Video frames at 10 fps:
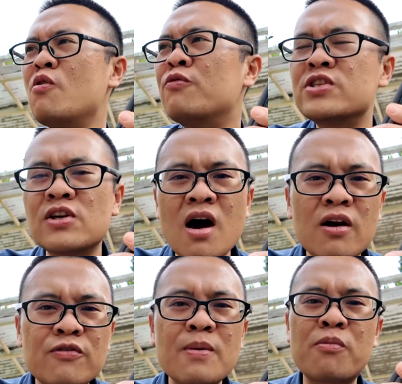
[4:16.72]

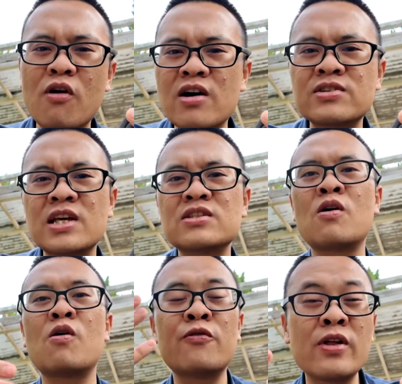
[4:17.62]
photography process
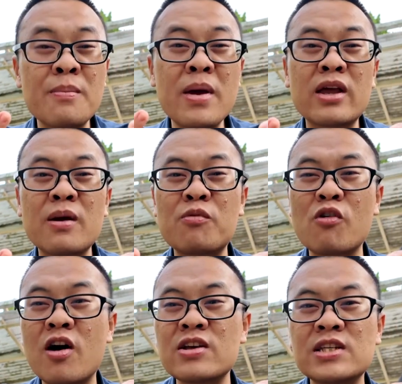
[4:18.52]
or filmmaking
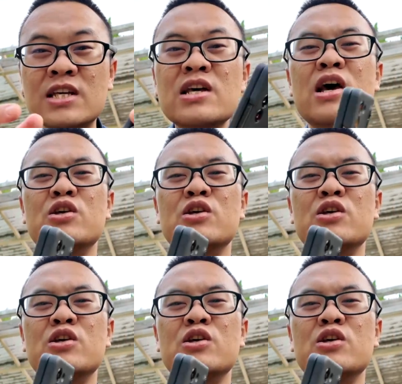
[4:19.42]
process.